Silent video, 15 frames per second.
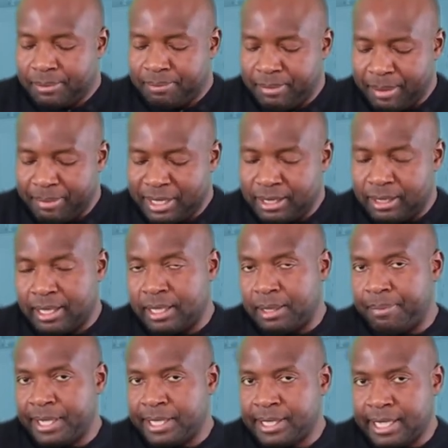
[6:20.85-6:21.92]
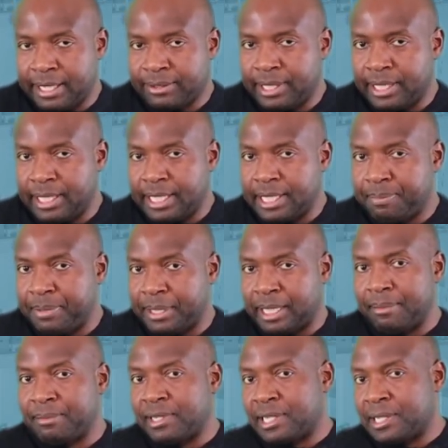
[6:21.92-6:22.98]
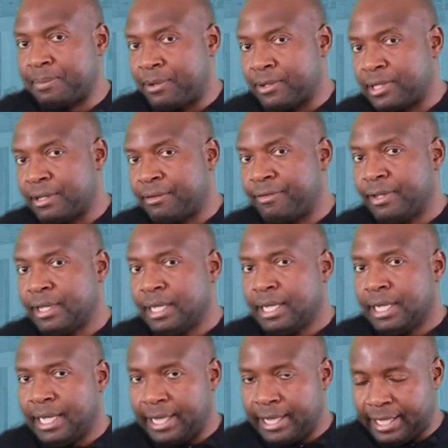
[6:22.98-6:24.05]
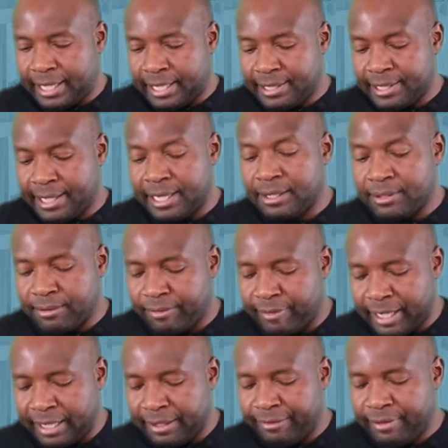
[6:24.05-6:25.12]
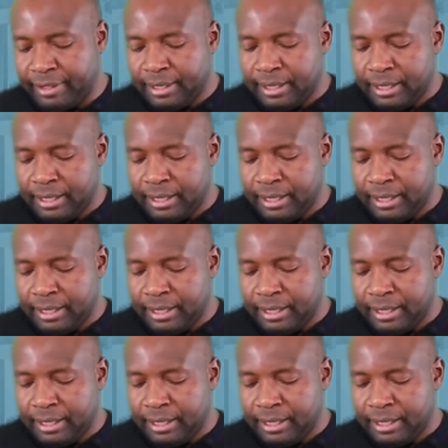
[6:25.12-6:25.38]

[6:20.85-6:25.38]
maybe the person actually becomes responsive and there are signs of life.